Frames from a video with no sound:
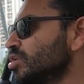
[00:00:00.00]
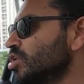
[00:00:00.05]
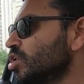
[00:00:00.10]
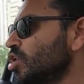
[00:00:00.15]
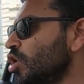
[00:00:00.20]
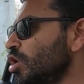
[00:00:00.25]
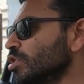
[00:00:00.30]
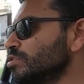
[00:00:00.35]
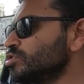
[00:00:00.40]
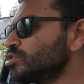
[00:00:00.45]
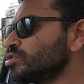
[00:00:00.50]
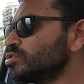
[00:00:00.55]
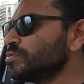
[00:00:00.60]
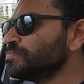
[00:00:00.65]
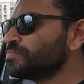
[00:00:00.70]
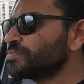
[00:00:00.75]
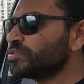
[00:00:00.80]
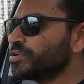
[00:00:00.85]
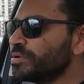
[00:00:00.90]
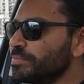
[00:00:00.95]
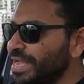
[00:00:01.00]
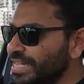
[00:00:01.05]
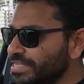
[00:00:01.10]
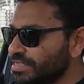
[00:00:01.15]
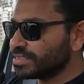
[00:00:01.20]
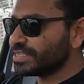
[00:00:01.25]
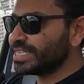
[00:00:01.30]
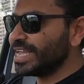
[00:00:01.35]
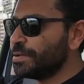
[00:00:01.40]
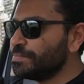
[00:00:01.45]
also remains
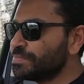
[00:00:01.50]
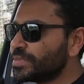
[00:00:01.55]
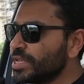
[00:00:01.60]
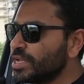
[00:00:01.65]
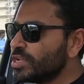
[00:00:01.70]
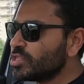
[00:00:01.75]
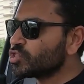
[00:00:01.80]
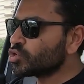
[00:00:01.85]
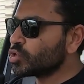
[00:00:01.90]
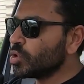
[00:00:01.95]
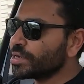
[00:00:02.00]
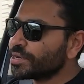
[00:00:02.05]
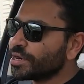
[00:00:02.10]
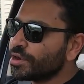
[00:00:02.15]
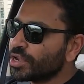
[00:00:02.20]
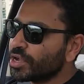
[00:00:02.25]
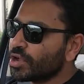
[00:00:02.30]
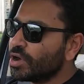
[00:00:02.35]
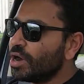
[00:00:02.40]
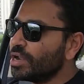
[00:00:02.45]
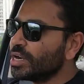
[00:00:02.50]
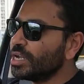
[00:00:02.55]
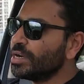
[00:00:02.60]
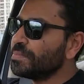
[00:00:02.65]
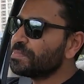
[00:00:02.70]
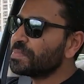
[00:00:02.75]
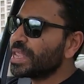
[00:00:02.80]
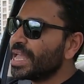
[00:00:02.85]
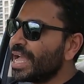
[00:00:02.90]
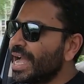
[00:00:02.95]
the same. Throw it on the corner
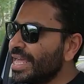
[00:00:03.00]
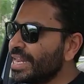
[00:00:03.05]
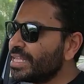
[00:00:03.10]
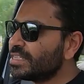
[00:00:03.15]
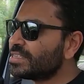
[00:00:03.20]
and it